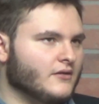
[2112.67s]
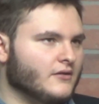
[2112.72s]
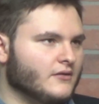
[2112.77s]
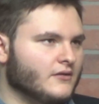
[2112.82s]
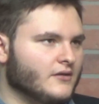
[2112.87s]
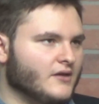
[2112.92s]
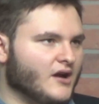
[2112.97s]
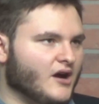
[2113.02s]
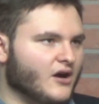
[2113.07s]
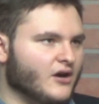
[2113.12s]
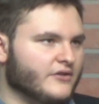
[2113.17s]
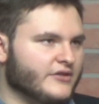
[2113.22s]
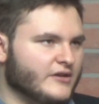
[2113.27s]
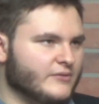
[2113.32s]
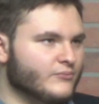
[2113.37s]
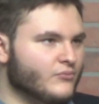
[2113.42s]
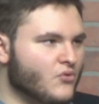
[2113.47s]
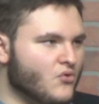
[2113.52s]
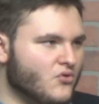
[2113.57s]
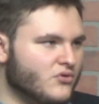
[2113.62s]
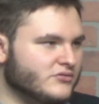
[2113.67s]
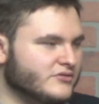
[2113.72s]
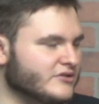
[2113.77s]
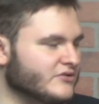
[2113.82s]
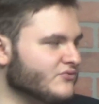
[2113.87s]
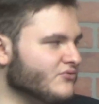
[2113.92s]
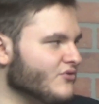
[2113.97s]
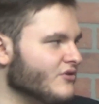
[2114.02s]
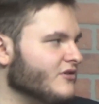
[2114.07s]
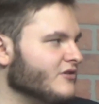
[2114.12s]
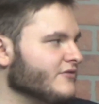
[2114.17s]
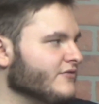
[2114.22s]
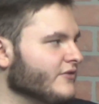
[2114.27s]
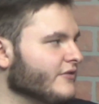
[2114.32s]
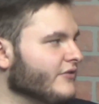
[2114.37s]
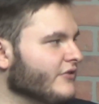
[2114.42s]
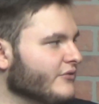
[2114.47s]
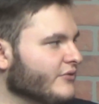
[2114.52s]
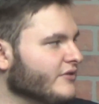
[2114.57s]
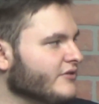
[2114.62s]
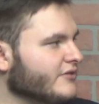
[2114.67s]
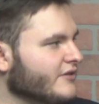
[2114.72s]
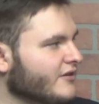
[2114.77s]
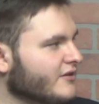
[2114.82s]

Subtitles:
Are they morally wrong for doing that?